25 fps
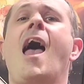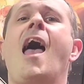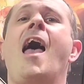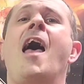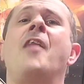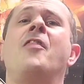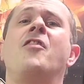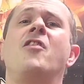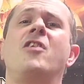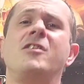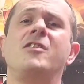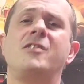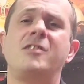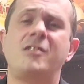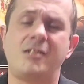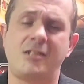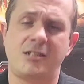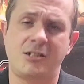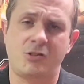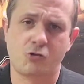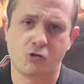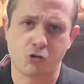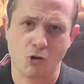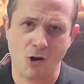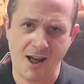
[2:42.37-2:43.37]
and the
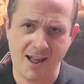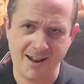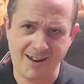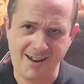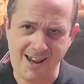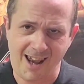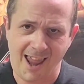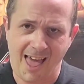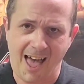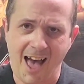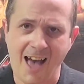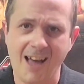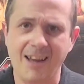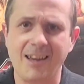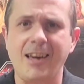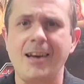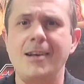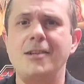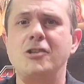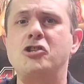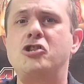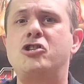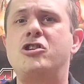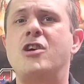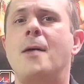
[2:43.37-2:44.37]
Dreadlock
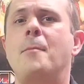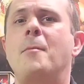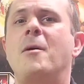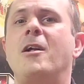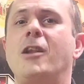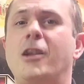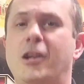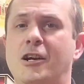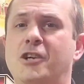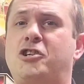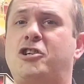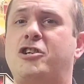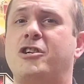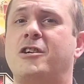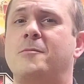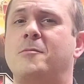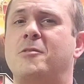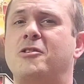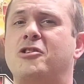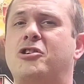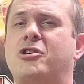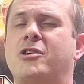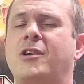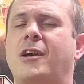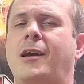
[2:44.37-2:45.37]
Demolition
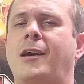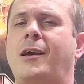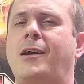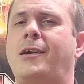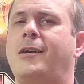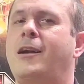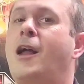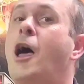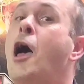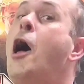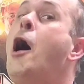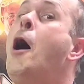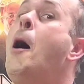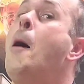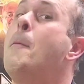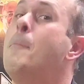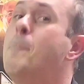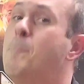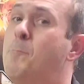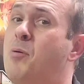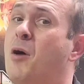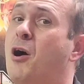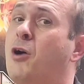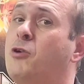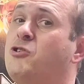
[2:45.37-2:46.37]
Machine,
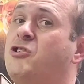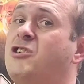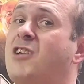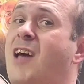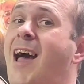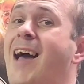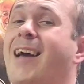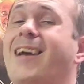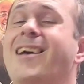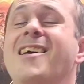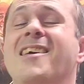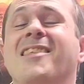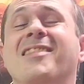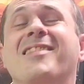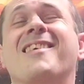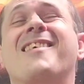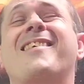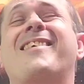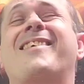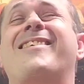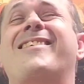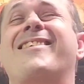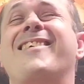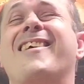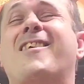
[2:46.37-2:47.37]
Bojack.
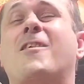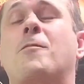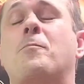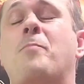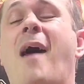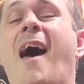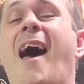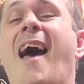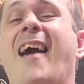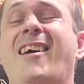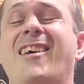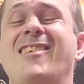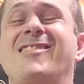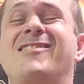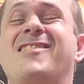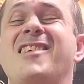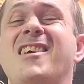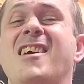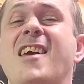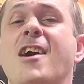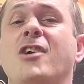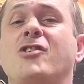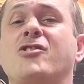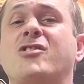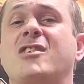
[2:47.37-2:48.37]
This six-pack
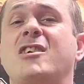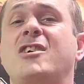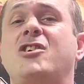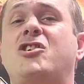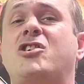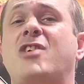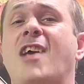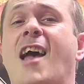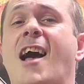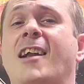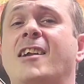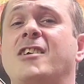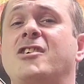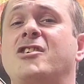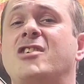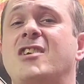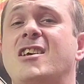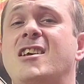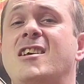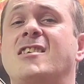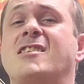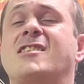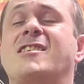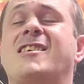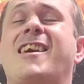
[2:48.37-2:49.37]
DLC challenge
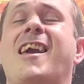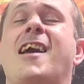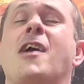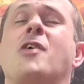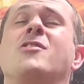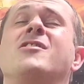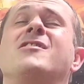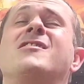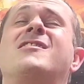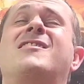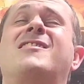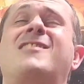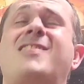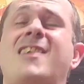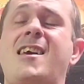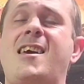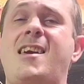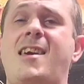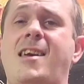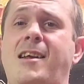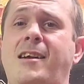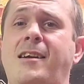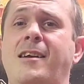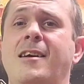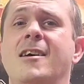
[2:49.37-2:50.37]
is
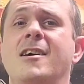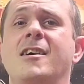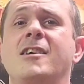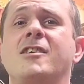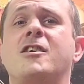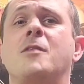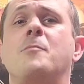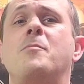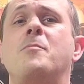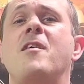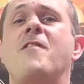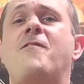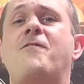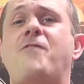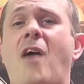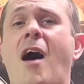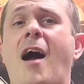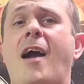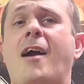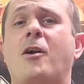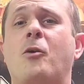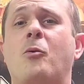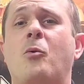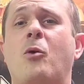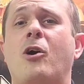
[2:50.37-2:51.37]
guaranteed to be
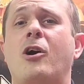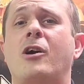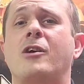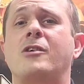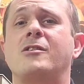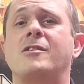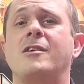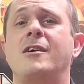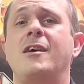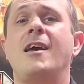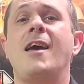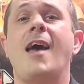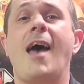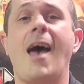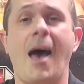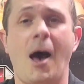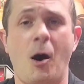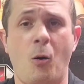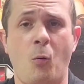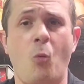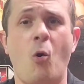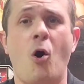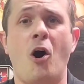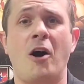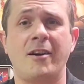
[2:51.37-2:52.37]
fireworks
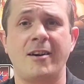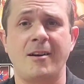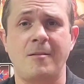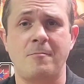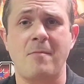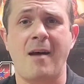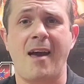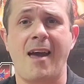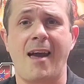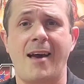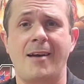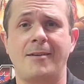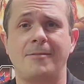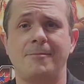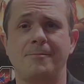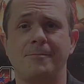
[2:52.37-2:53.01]
at Wanted Man.